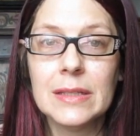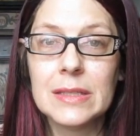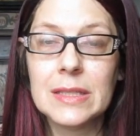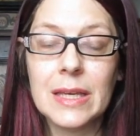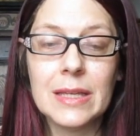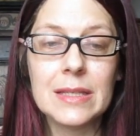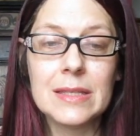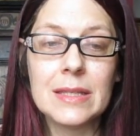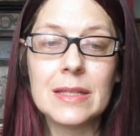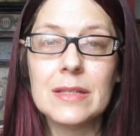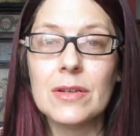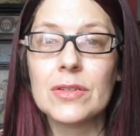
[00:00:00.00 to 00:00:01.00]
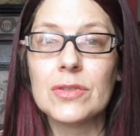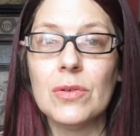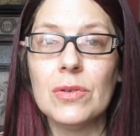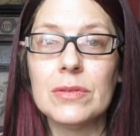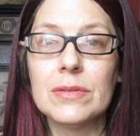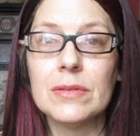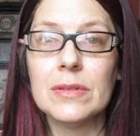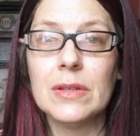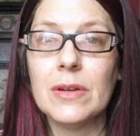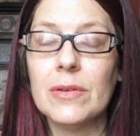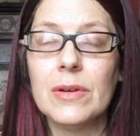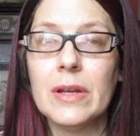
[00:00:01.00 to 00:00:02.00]
This kid is six years old, you
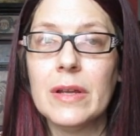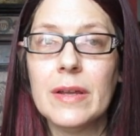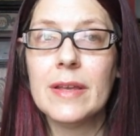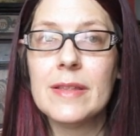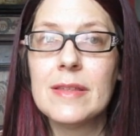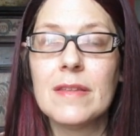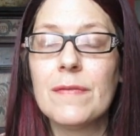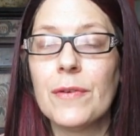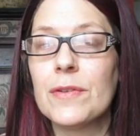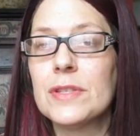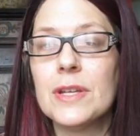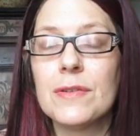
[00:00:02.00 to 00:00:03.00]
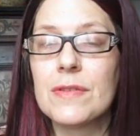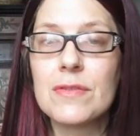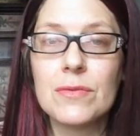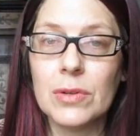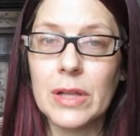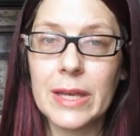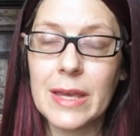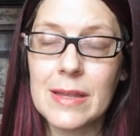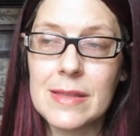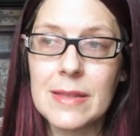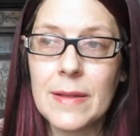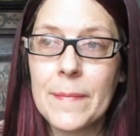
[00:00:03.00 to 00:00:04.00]
know. It's his first year in school, I
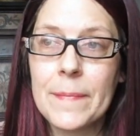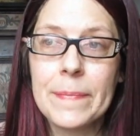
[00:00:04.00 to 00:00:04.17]
guess.